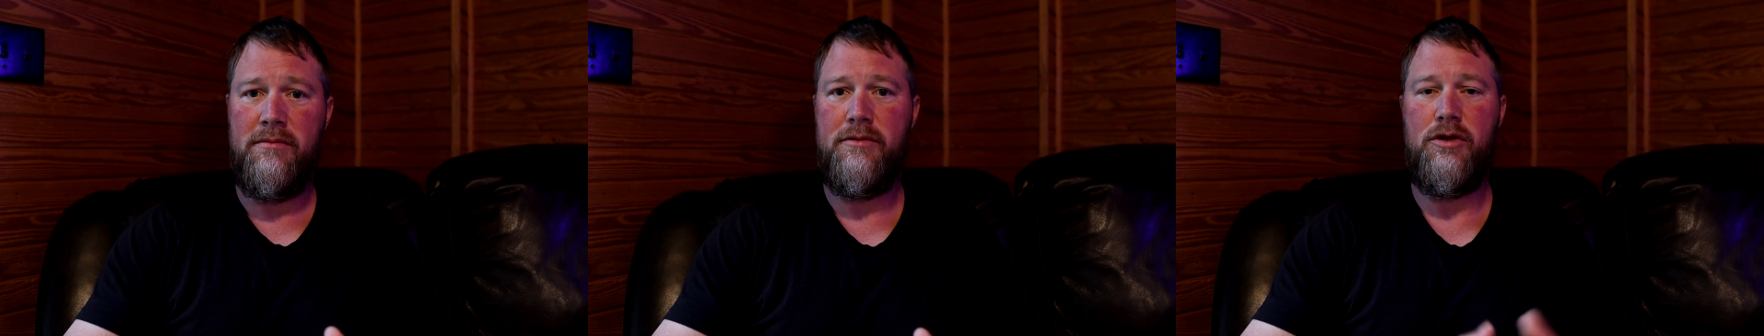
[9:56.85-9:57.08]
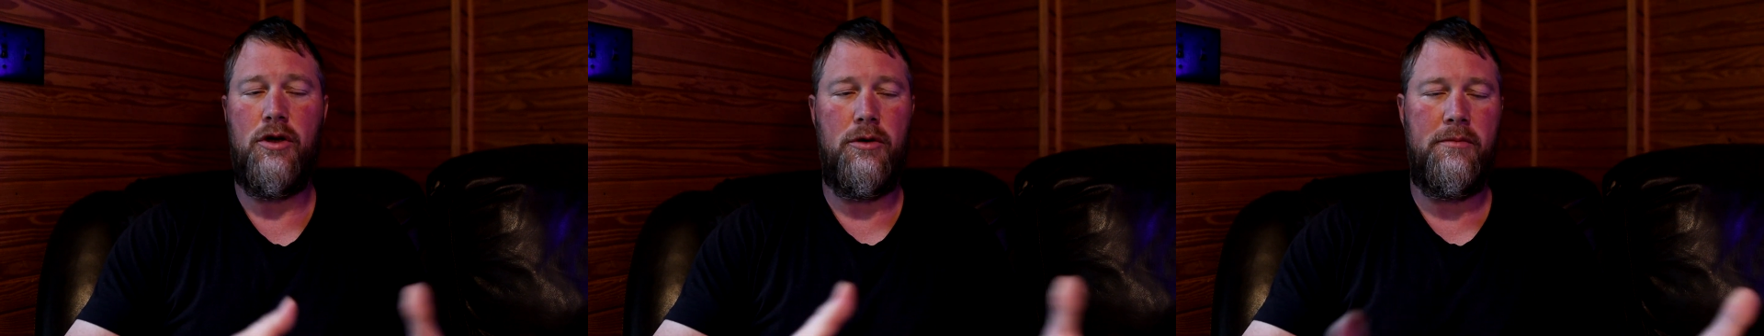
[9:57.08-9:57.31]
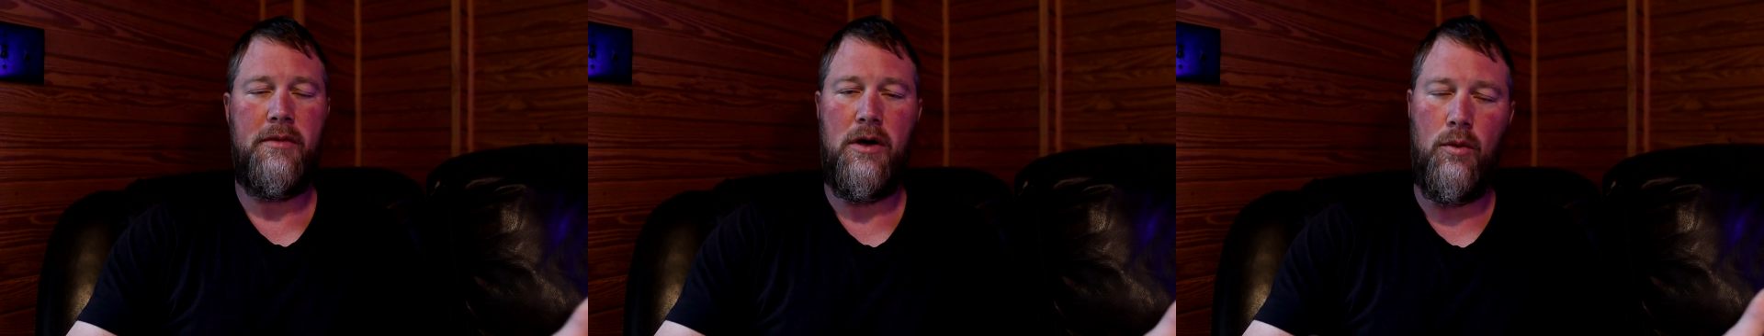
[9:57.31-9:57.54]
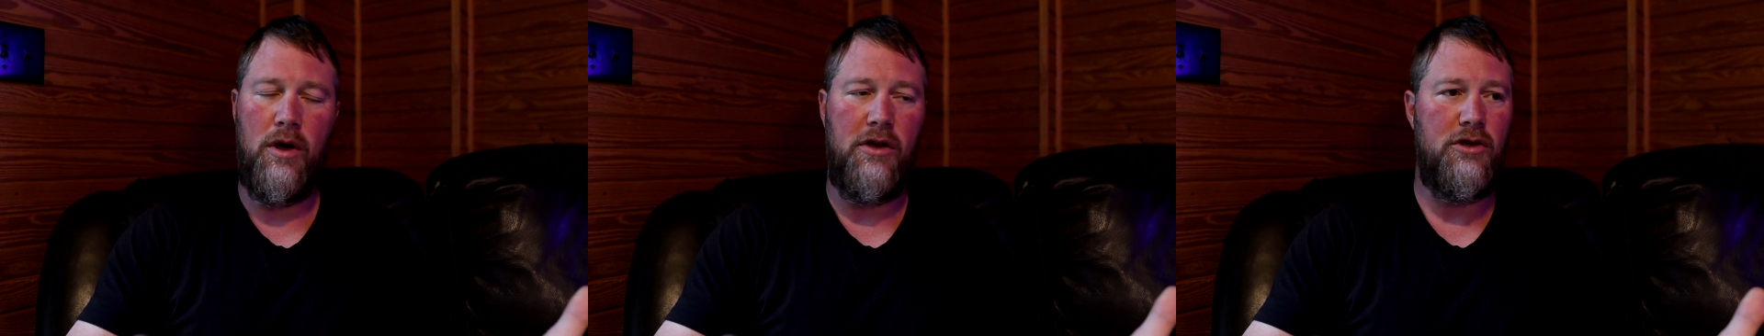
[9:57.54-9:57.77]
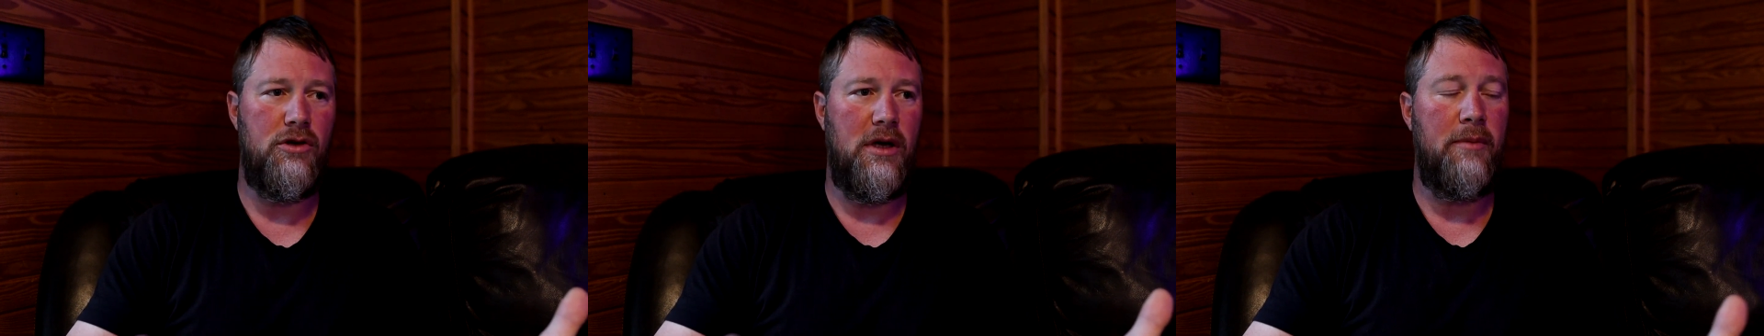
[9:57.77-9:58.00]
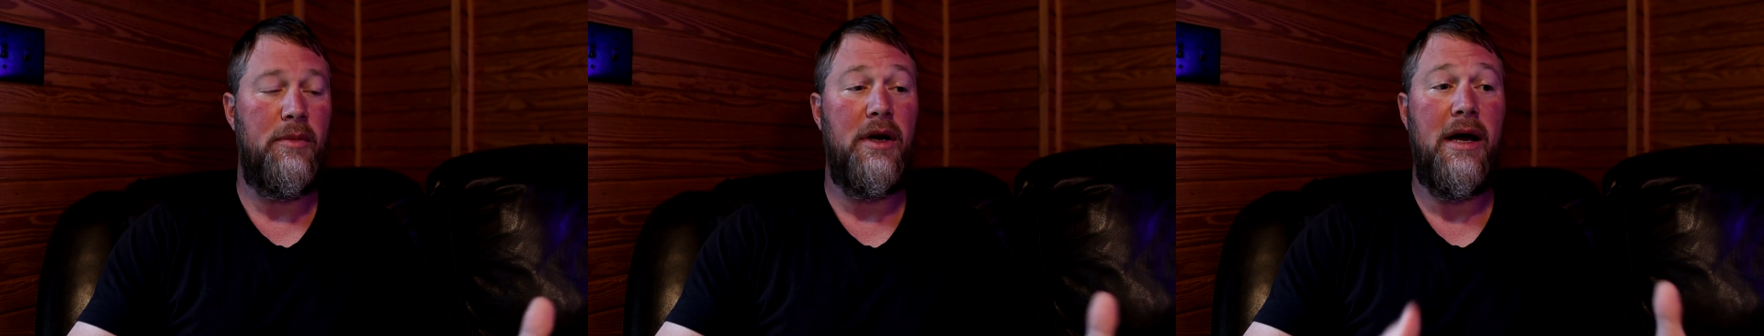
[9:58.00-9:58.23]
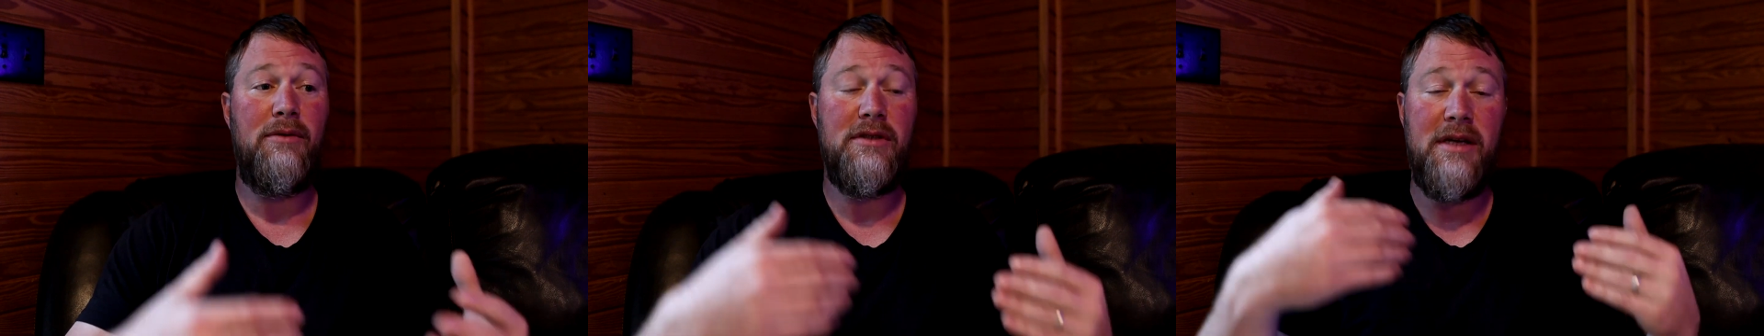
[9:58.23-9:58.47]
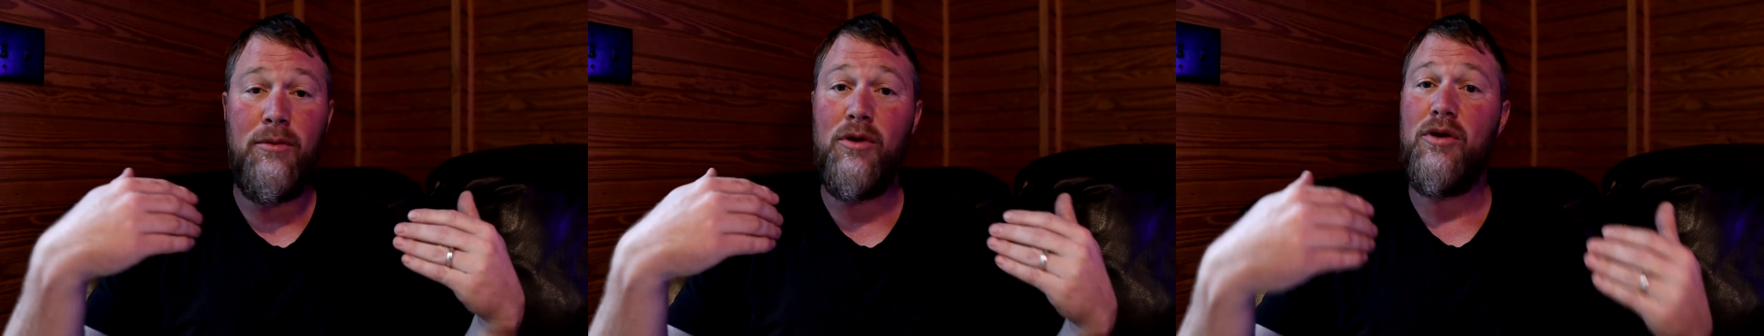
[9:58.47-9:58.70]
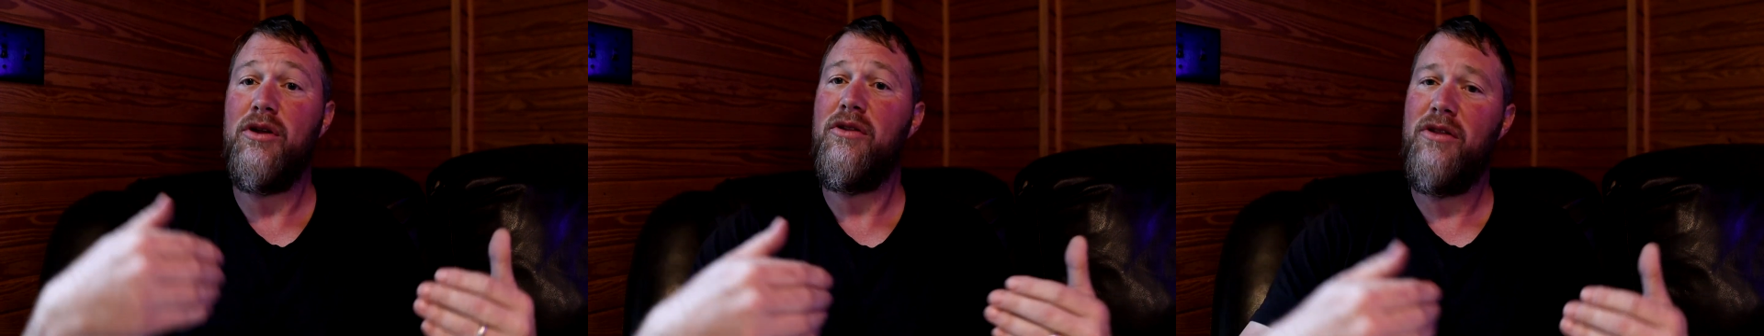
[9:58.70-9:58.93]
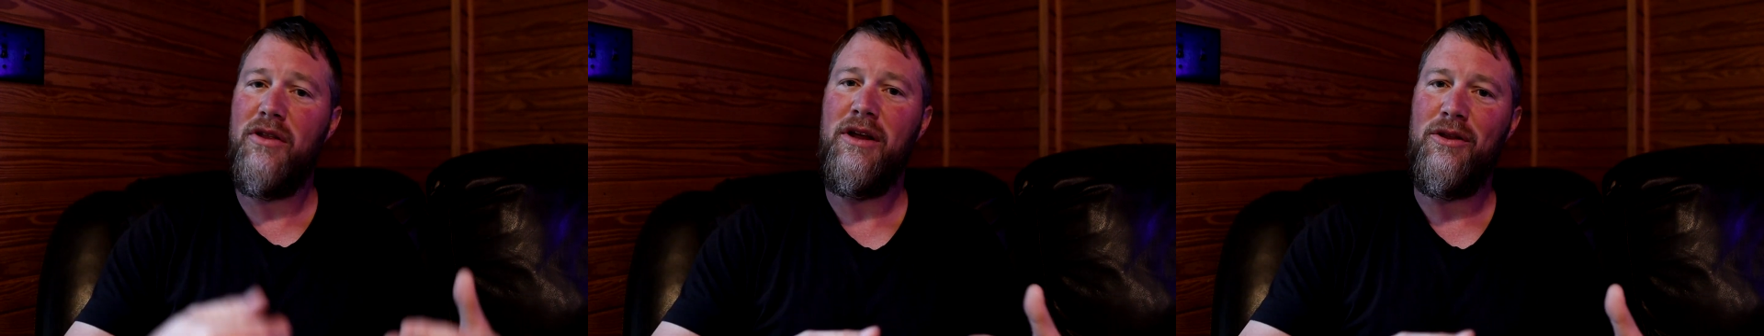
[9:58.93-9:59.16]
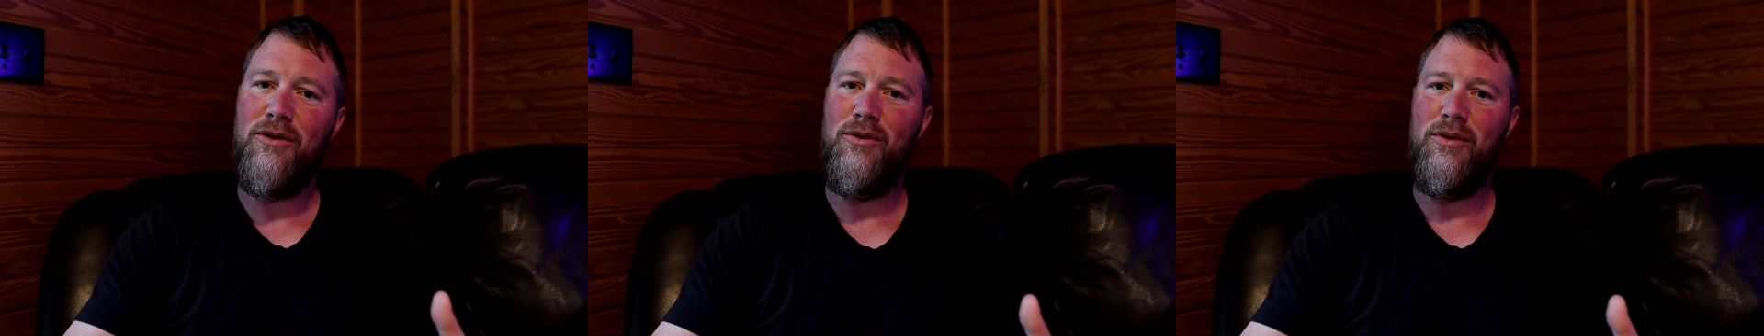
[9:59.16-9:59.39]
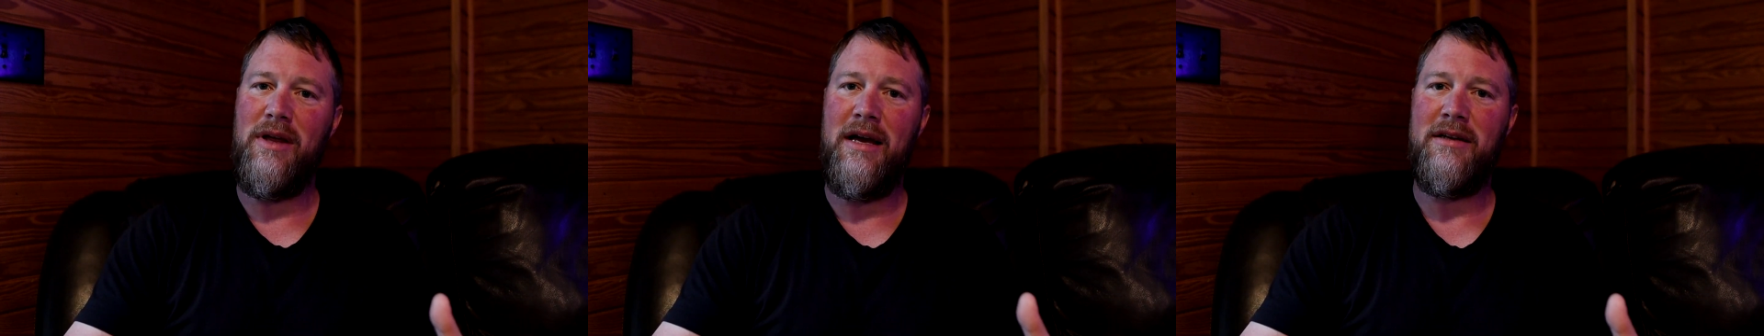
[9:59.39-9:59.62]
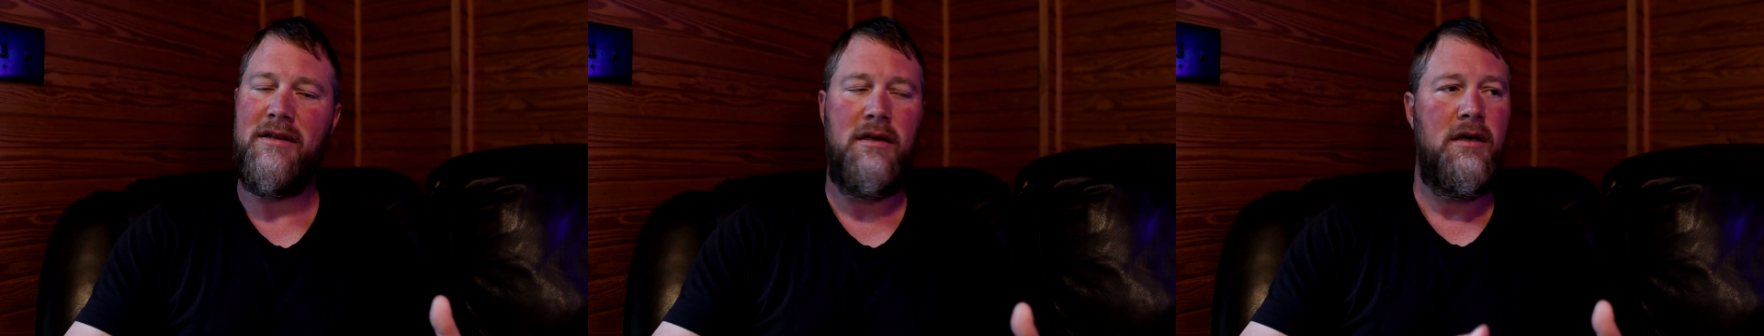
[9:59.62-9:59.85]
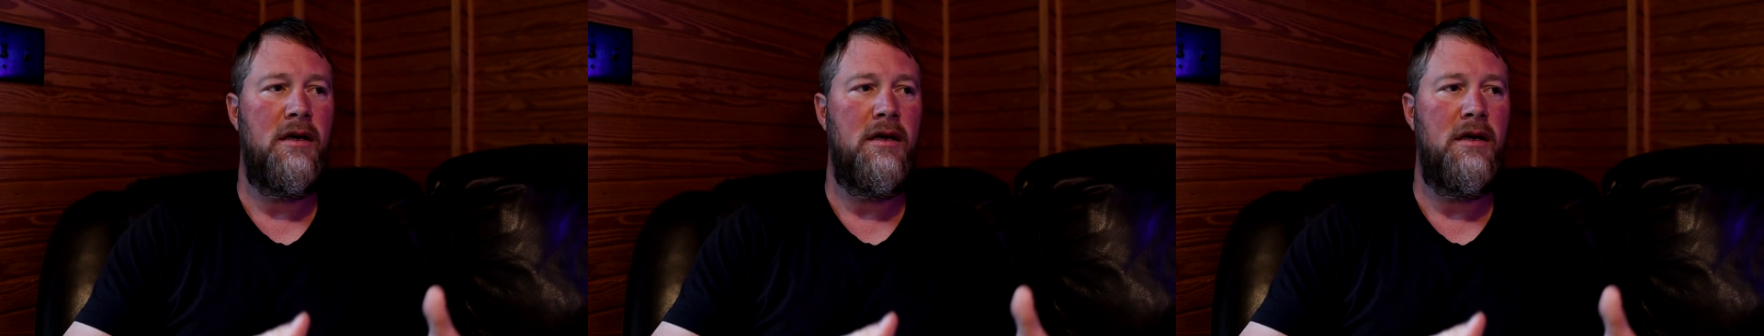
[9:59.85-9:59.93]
So I wanted to try that, but I was able to think through that.